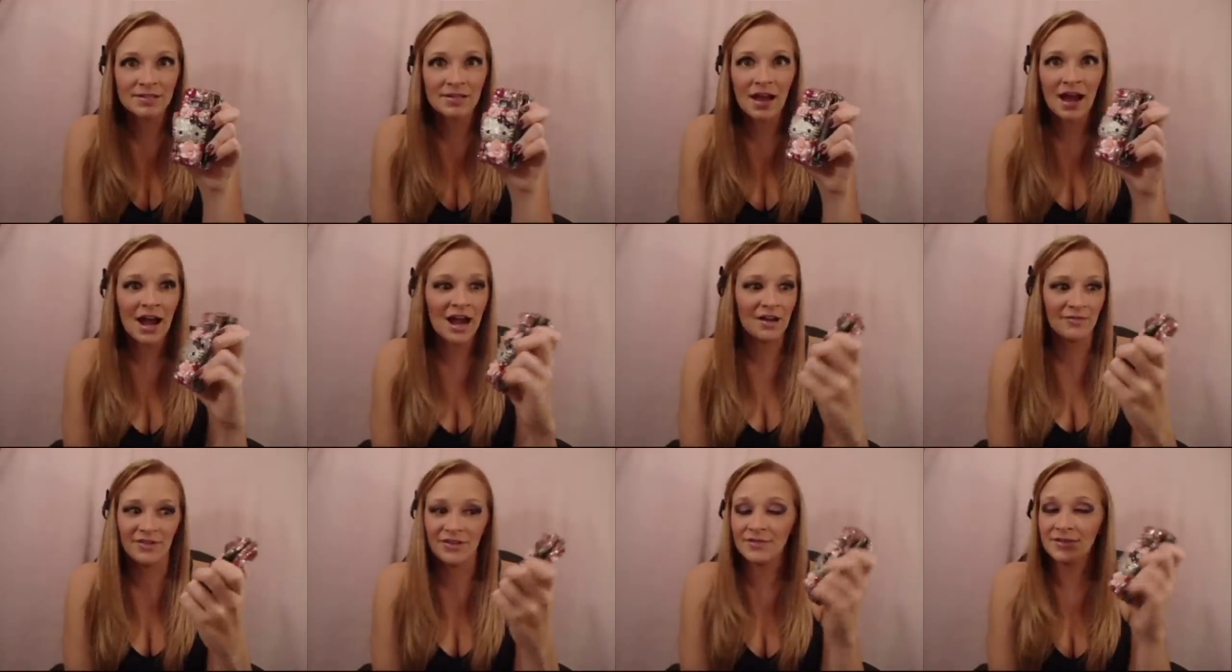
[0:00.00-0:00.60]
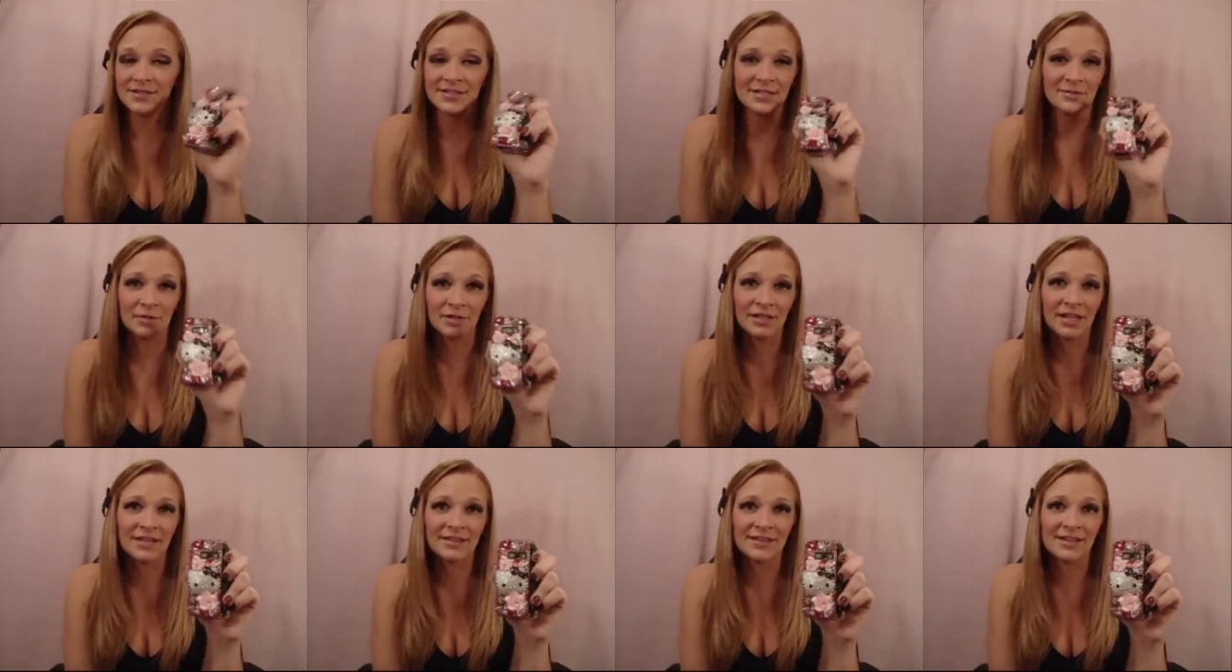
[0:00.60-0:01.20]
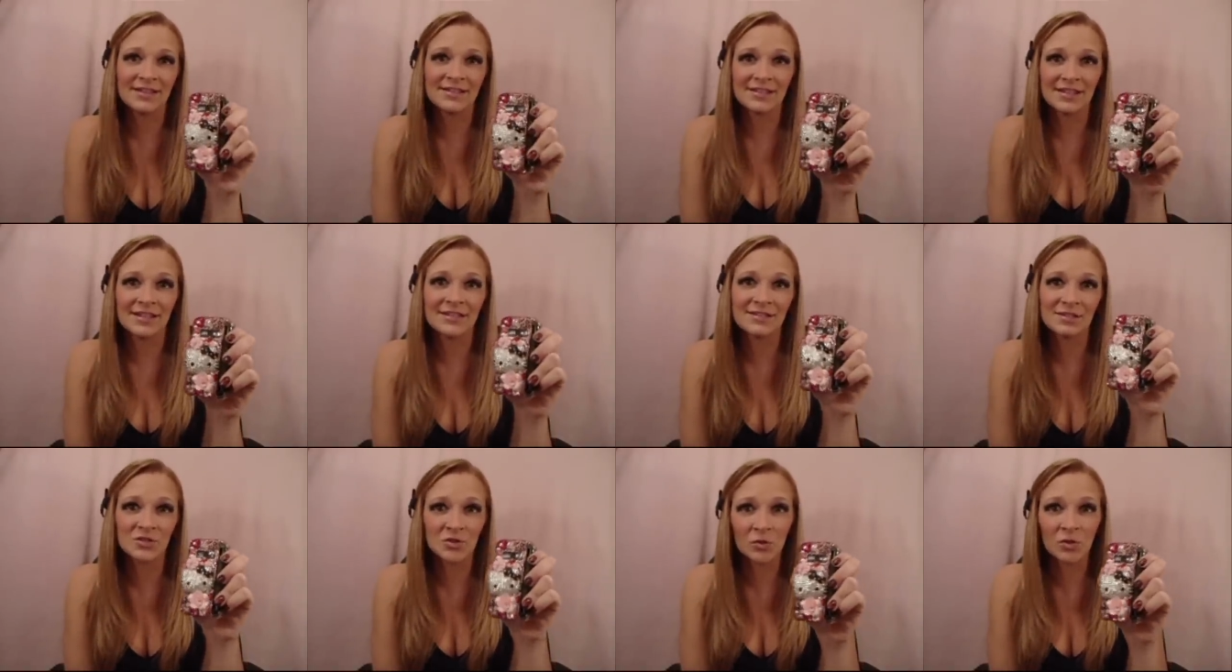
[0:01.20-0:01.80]
I've never seen one like this, and
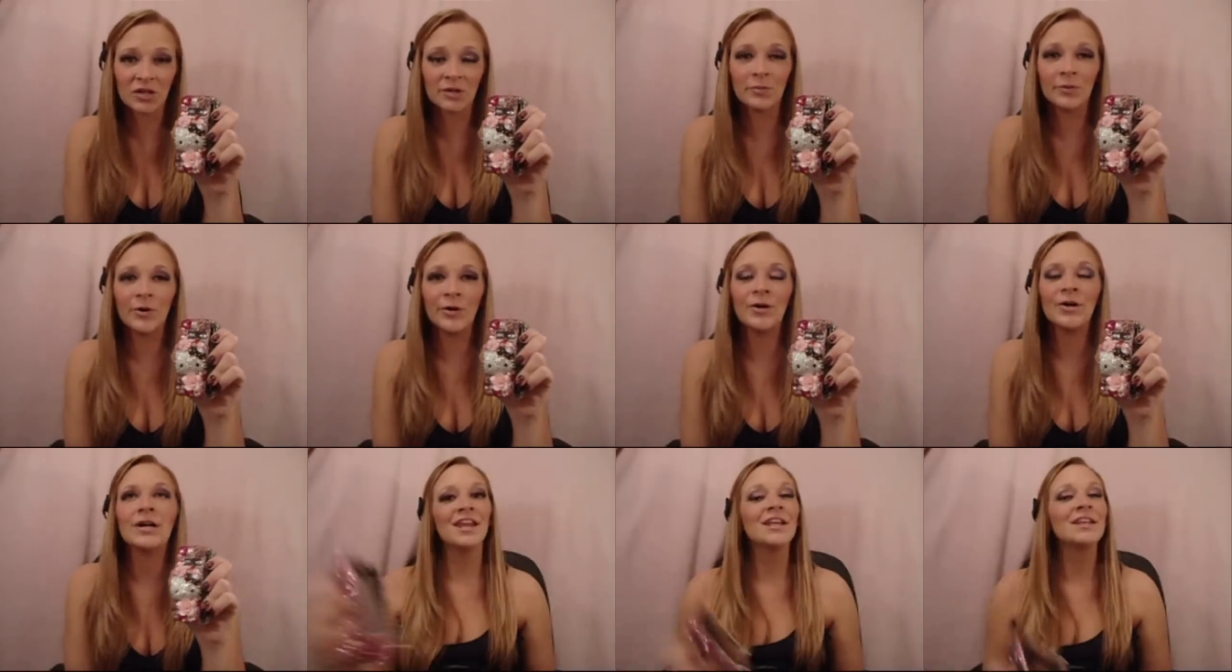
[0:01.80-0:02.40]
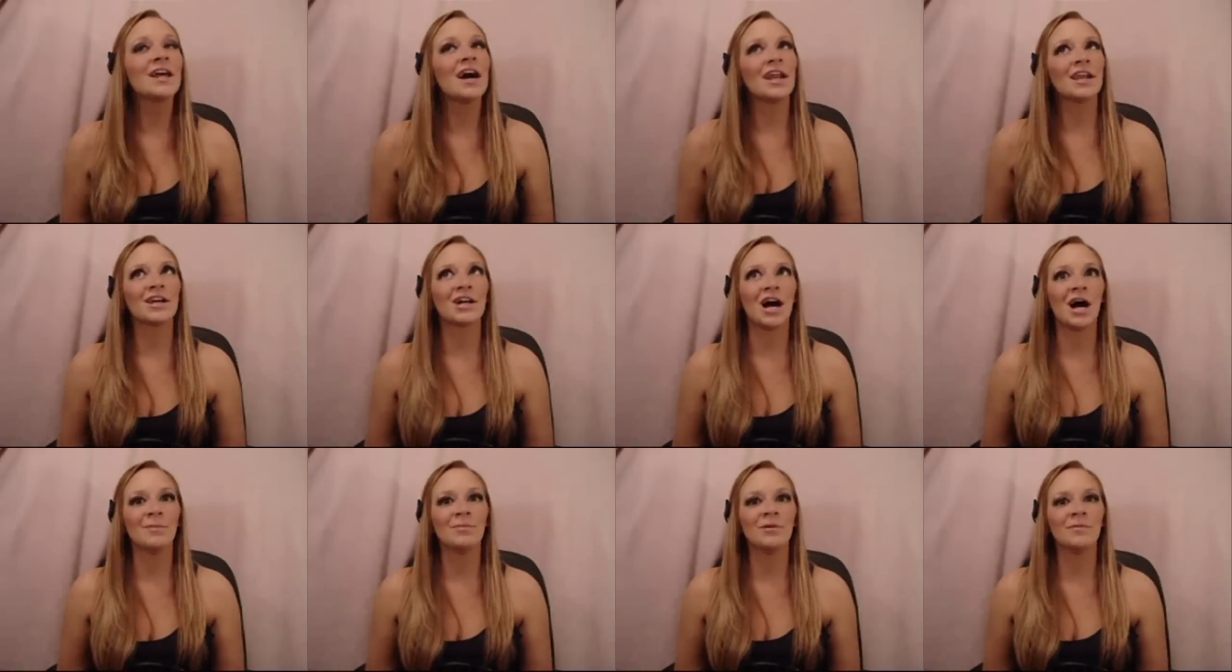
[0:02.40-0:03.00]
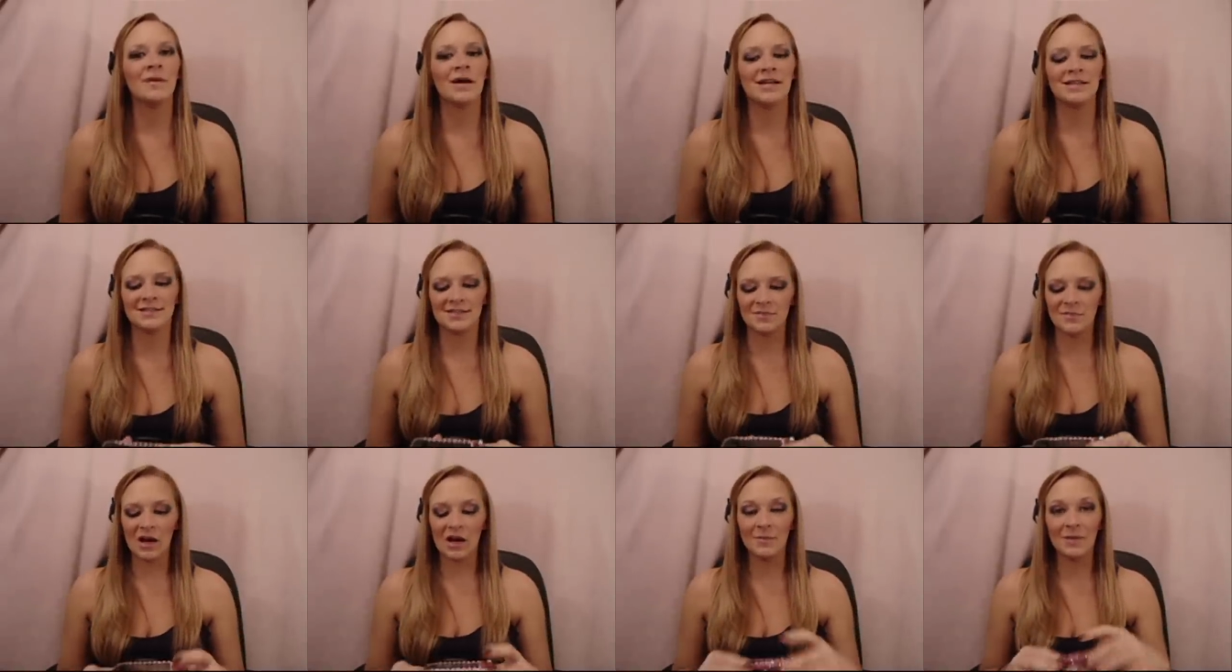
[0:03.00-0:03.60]
it's adorable. A lot of compliments
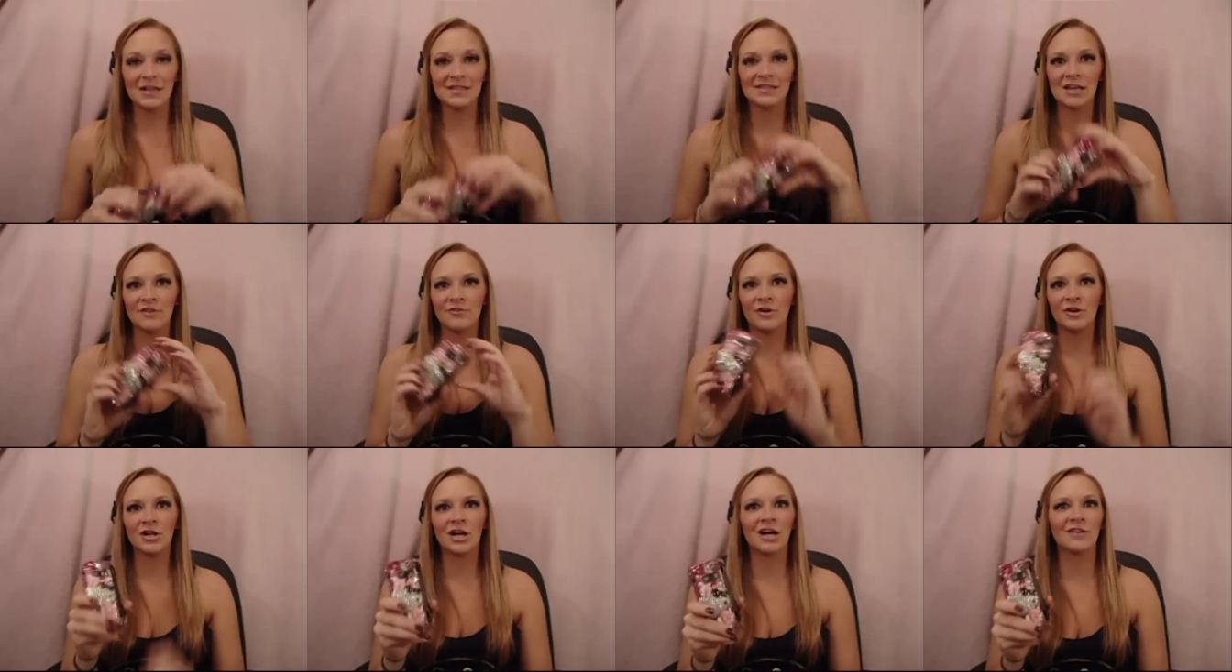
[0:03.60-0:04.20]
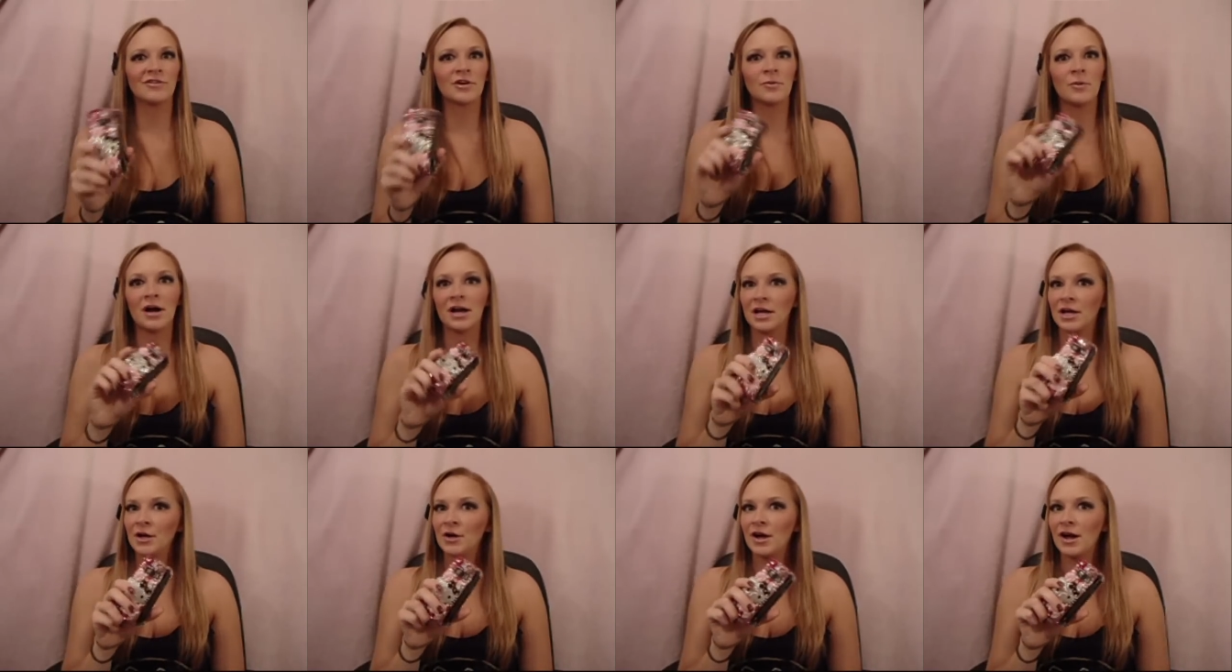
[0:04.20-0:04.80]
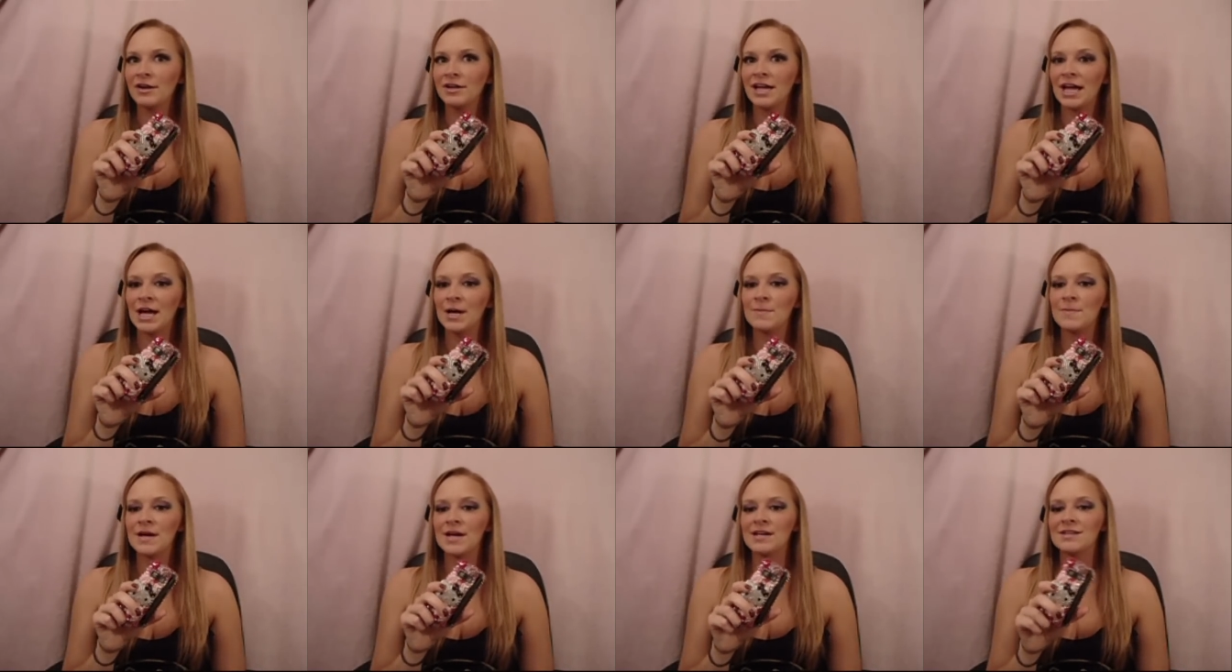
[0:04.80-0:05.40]
about my cell phone cover walking around
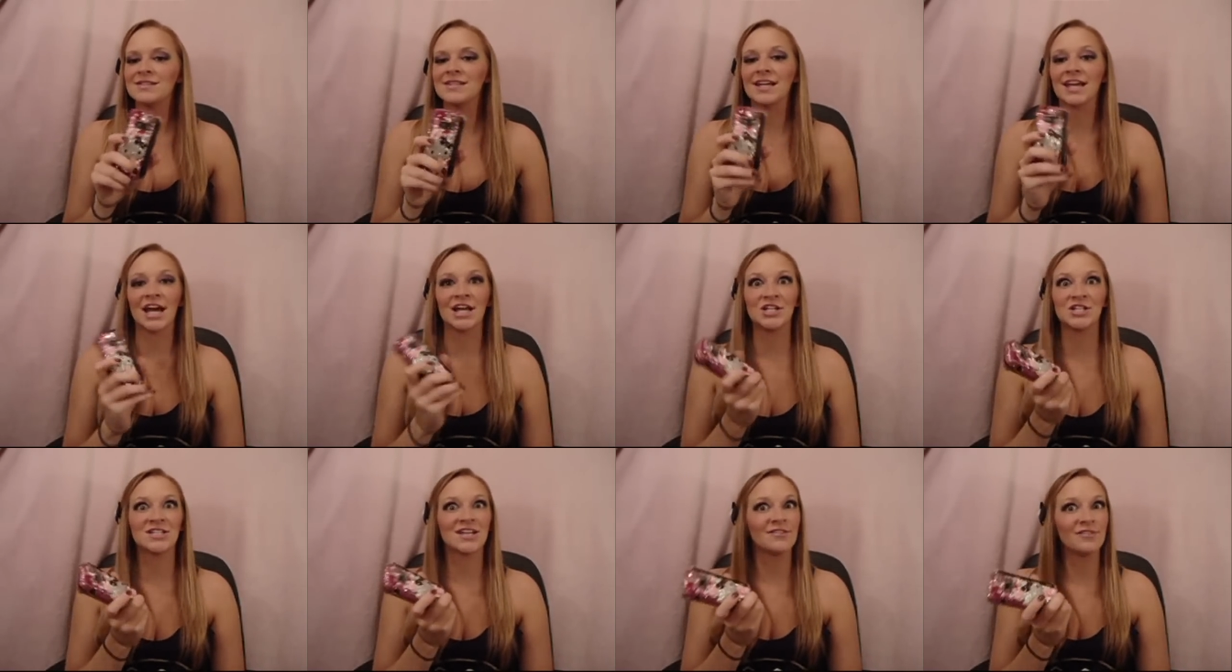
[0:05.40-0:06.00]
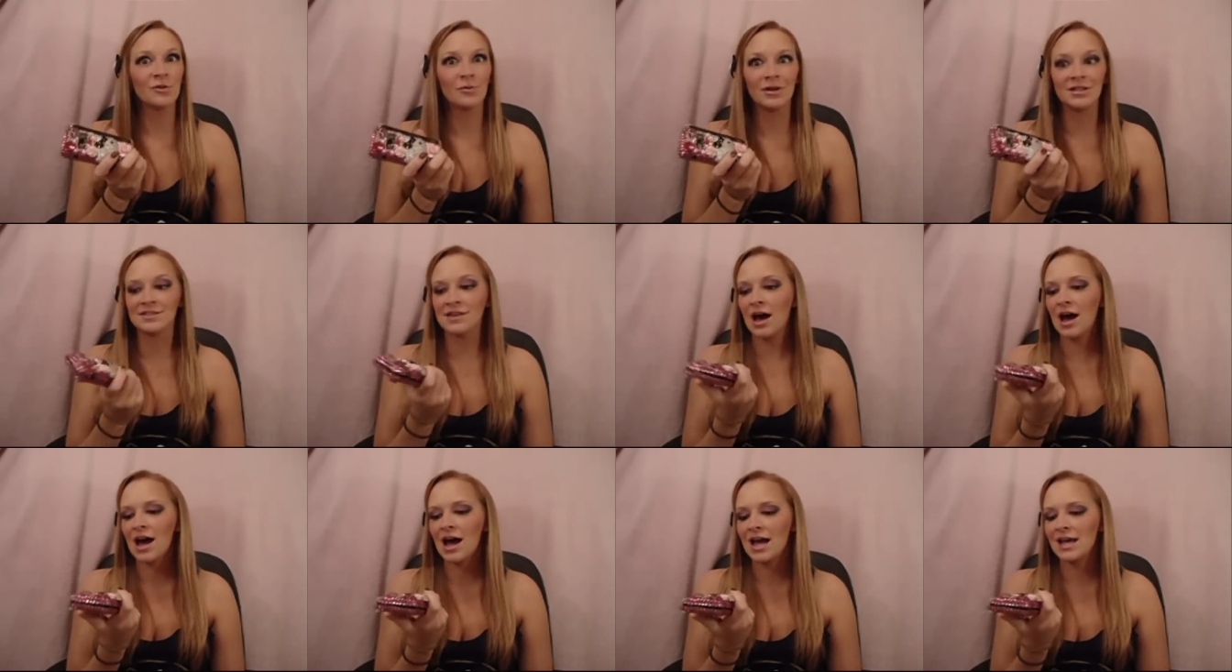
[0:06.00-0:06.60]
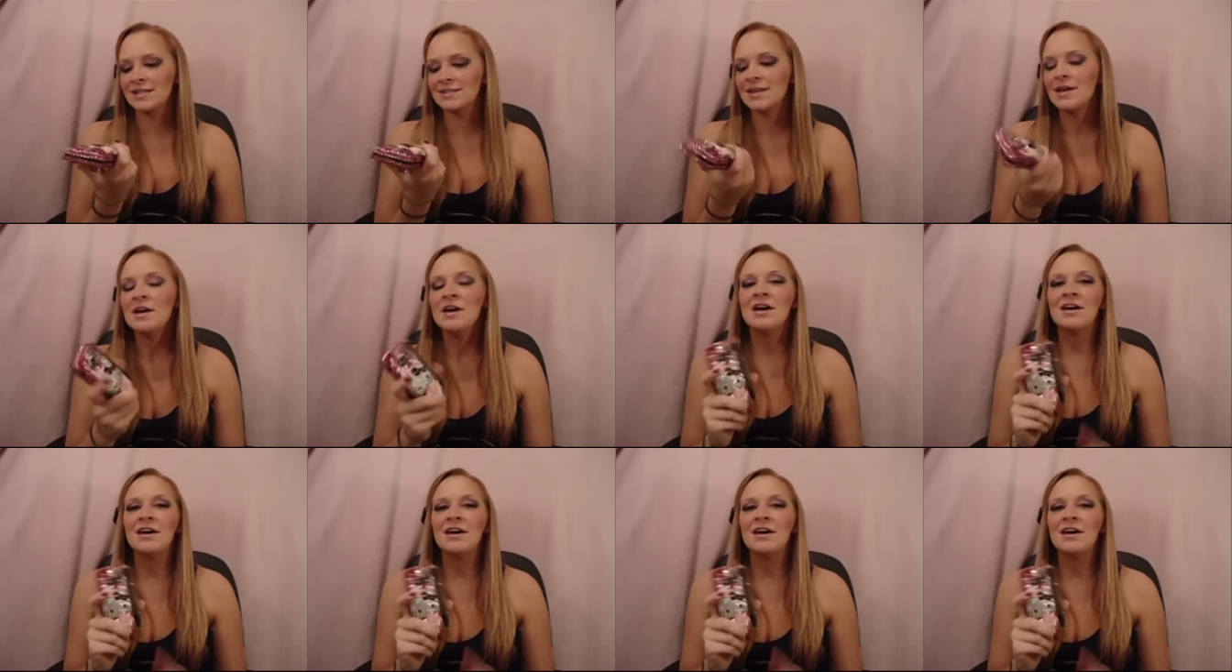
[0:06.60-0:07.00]
campus. It catches everyone's eyes.